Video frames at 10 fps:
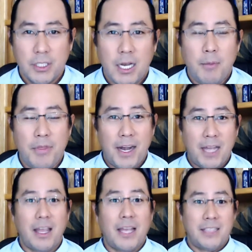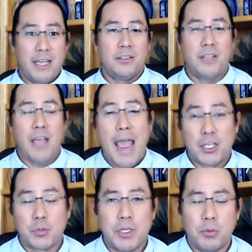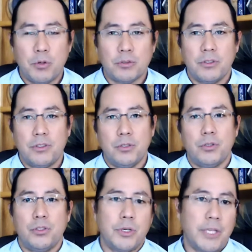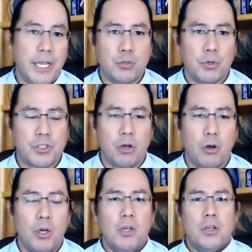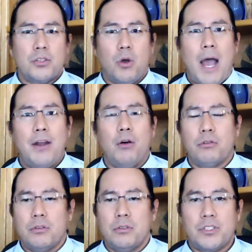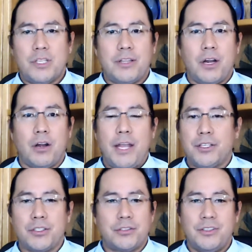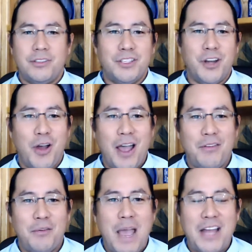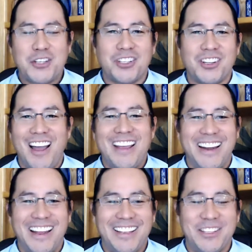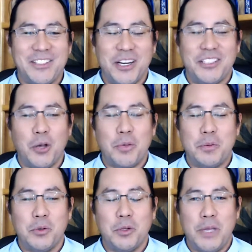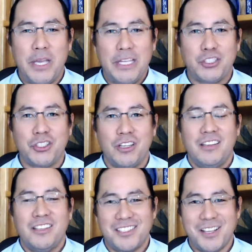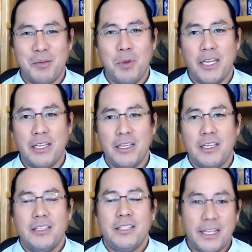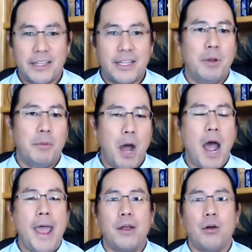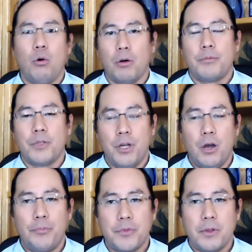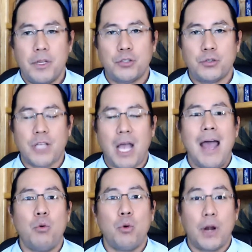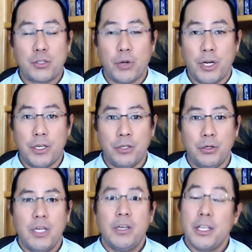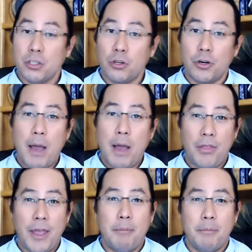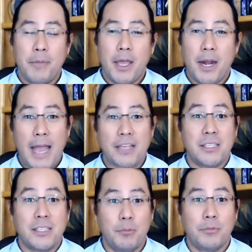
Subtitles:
that I like to ask people to engage with. So I don't sit there and just have a magic line that I try to tell people to pitch to somebody to get them to buy or interest. What I try to do is learn about them, and I ask them